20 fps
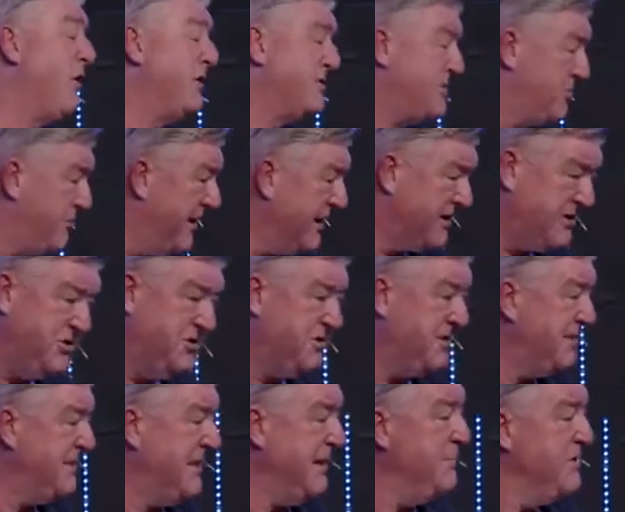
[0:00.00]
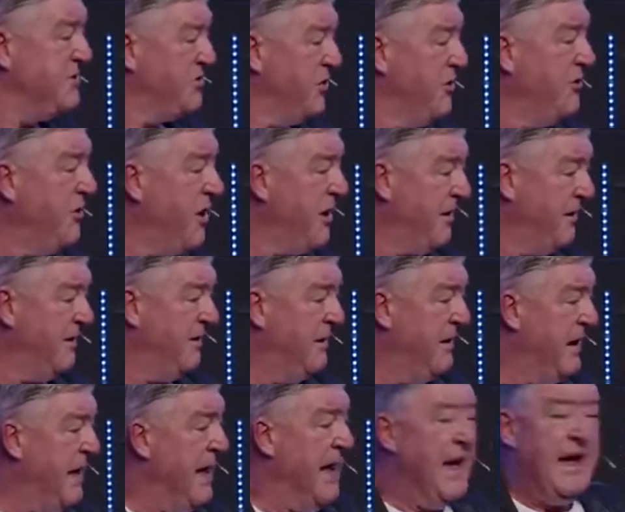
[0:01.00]
God's grace just the same as you do.
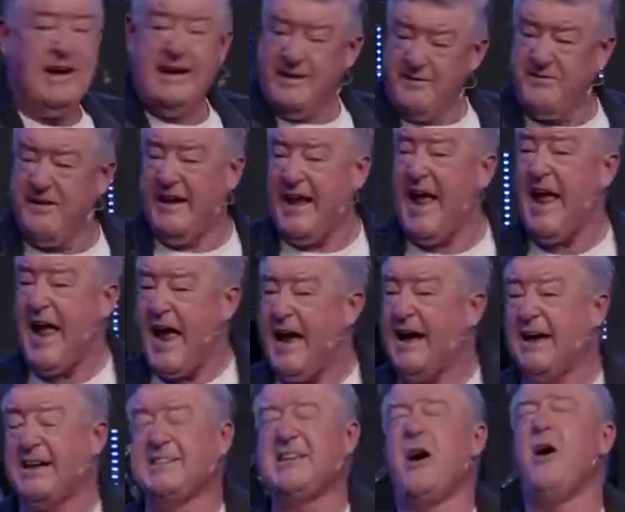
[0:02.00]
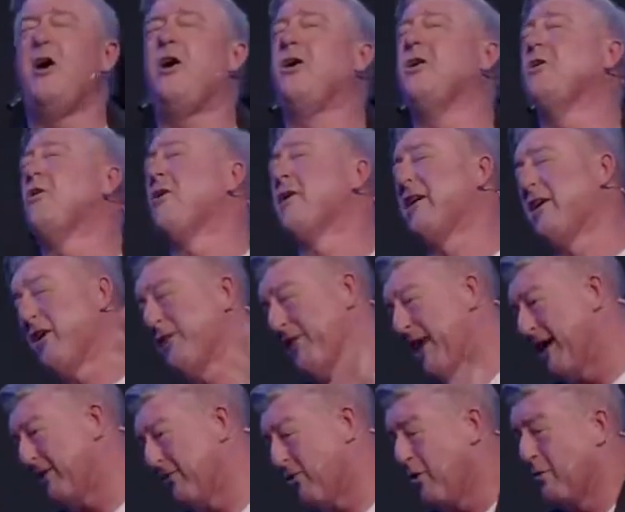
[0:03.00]
And every day I got, oh, Lord, I got
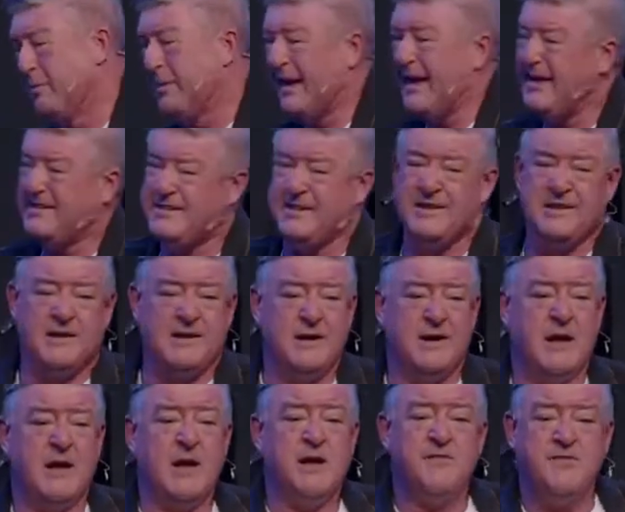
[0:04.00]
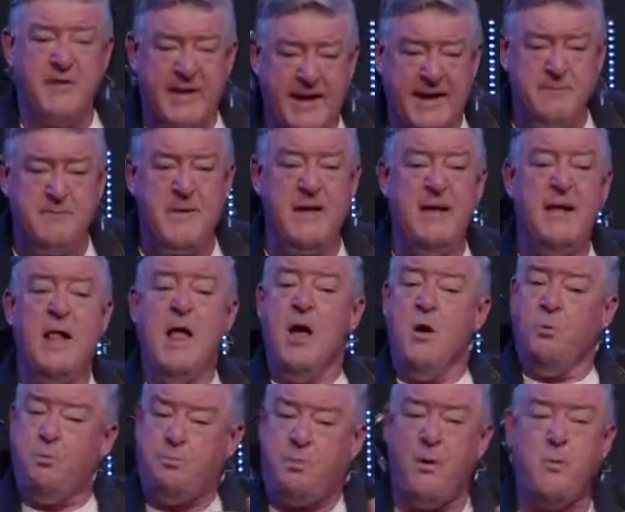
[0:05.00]
that wrong. Please forgive me.
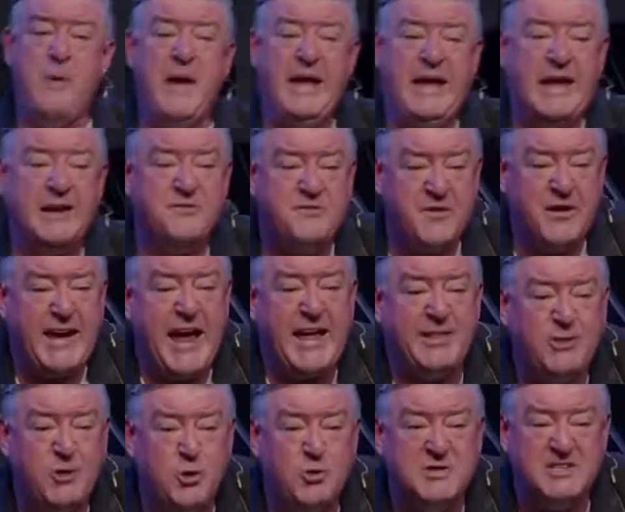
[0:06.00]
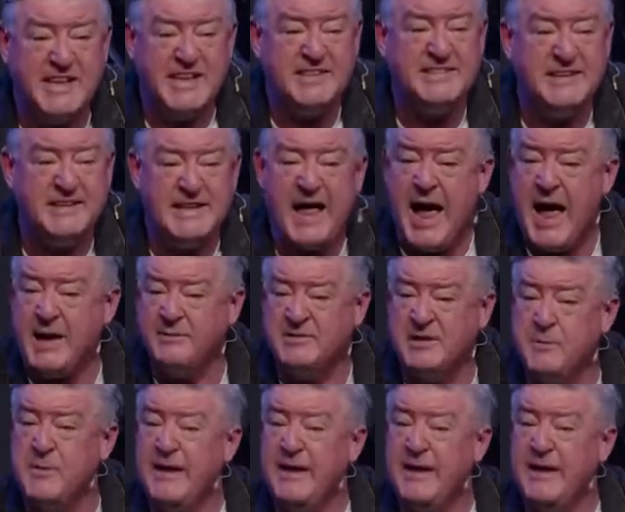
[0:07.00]
But we can forget those things at times.